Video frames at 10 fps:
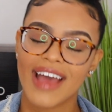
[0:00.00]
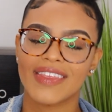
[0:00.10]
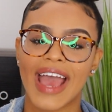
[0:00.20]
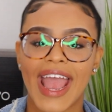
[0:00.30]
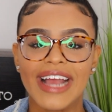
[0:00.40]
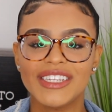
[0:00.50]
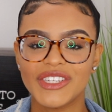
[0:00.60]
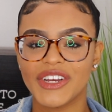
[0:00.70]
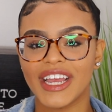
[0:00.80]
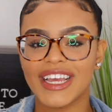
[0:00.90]
The
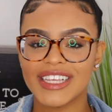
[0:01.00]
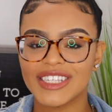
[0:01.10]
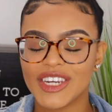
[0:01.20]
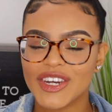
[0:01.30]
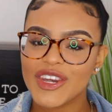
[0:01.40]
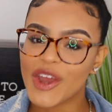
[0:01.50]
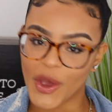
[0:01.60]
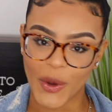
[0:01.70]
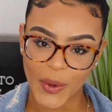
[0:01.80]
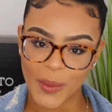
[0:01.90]
answer is
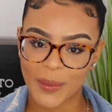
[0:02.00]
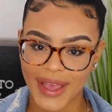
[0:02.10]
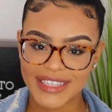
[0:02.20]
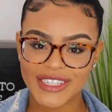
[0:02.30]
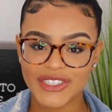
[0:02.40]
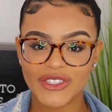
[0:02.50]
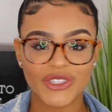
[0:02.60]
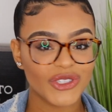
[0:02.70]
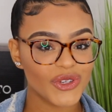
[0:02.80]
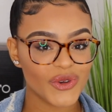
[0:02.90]
no. My
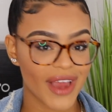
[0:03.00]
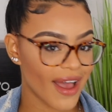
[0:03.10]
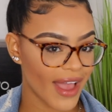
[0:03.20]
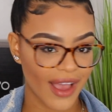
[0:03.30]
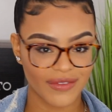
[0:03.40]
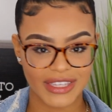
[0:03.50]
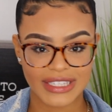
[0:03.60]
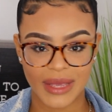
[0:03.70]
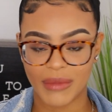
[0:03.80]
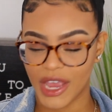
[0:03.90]
sisters do not have the
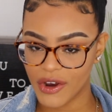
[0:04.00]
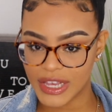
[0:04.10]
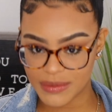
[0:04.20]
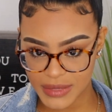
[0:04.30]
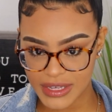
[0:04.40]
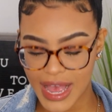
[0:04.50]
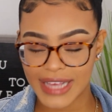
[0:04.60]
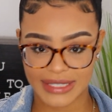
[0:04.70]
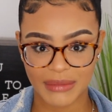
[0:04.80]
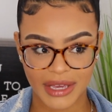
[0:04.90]
same hair
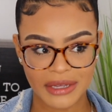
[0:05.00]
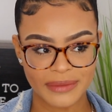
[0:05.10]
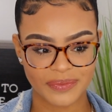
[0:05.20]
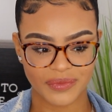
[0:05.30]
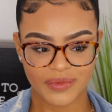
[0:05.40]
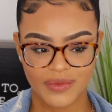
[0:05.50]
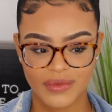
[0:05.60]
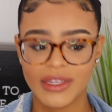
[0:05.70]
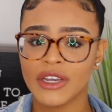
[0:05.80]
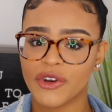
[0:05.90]
as me.
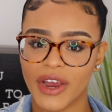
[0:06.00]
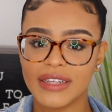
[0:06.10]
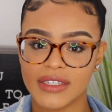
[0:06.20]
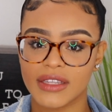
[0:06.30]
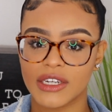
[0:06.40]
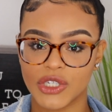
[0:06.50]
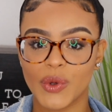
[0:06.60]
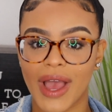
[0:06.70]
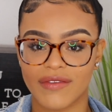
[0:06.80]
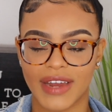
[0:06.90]
Granted, they do
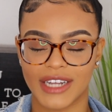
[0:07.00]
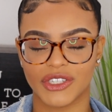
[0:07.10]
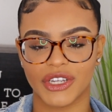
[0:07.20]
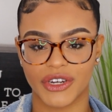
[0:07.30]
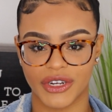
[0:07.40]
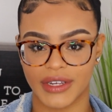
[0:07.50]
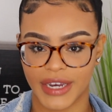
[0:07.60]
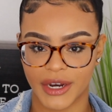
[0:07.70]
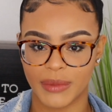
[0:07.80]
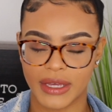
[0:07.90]
have naturally curly
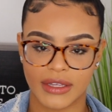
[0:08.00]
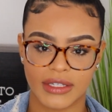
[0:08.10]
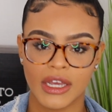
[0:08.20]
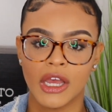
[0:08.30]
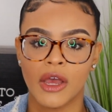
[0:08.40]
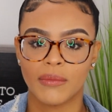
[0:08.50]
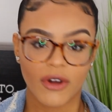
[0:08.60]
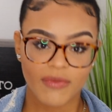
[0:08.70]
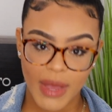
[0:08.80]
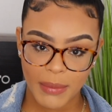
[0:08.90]
hair because
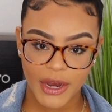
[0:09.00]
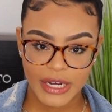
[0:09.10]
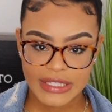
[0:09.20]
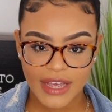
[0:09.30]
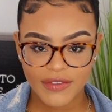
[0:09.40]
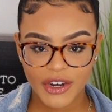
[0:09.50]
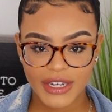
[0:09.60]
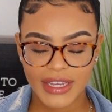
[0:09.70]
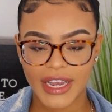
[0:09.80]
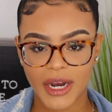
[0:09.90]
both my parents have
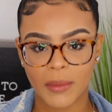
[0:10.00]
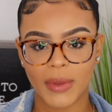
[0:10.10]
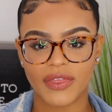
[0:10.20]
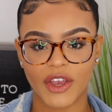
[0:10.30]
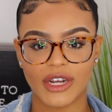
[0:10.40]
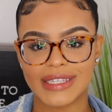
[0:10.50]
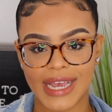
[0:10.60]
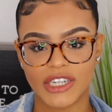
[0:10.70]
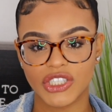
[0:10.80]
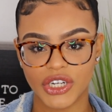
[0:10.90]
curly hair, but their
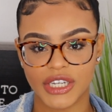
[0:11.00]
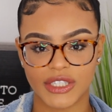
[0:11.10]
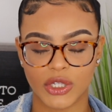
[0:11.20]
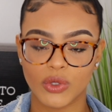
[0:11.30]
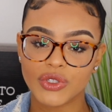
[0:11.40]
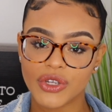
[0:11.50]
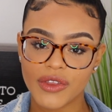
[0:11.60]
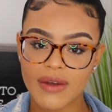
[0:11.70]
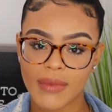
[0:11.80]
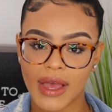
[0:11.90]
texture is looser
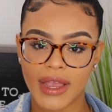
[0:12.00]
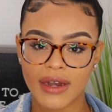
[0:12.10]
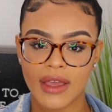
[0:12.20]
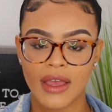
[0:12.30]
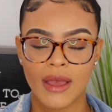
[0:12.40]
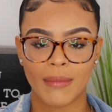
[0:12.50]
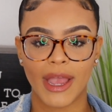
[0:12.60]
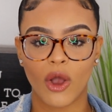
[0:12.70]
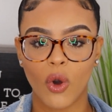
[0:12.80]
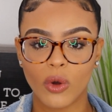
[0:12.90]
than mine.
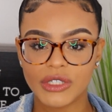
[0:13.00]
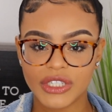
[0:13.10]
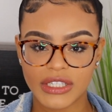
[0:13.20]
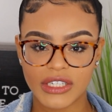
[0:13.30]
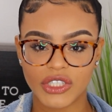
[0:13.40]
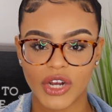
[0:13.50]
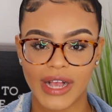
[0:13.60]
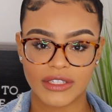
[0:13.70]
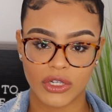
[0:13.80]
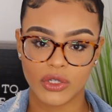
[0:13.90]
My older sister
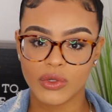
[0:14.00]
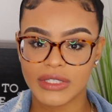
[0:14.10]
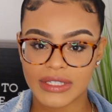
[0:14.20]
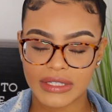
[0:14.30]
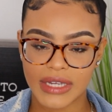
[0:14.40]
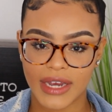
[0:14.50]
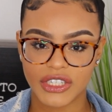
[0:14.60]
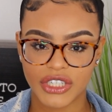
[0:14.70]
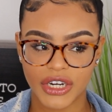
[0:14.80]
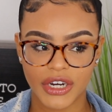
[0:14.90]
has the loosest
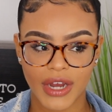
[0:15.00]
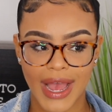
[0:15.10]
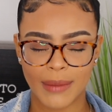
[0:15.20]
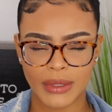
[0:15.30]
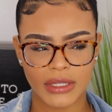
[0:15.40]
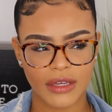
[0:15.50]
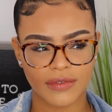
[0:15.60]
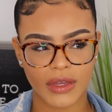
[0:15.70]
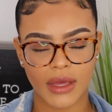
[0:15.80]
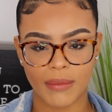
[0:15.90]
texture, I
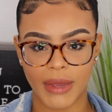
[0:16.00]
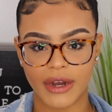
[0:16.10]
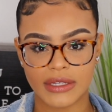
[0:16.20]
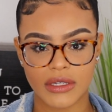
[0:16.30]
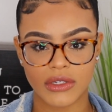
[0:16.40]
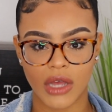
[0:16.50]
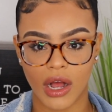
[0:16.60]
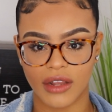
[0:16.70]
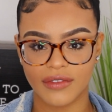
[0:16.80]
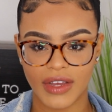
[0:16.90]
believe, in comparison to
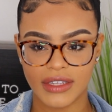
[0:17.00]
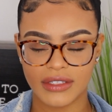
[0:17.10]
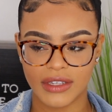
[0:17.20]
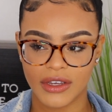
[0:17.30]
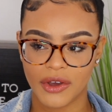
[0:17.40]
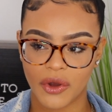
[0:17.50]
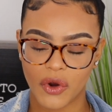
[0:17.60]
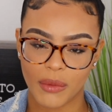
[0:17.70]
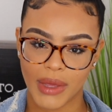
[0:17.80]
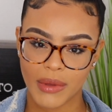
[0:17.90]
all of us,
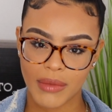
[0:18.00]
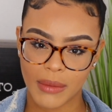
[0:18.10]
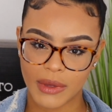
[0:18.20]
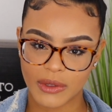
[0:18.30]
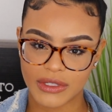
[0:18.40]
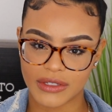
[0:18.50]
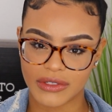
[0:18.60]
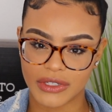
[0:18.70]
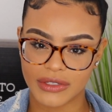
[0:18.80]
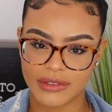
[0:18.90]
or maybe my middle
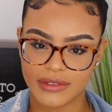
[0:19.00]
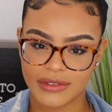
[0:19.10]
sister.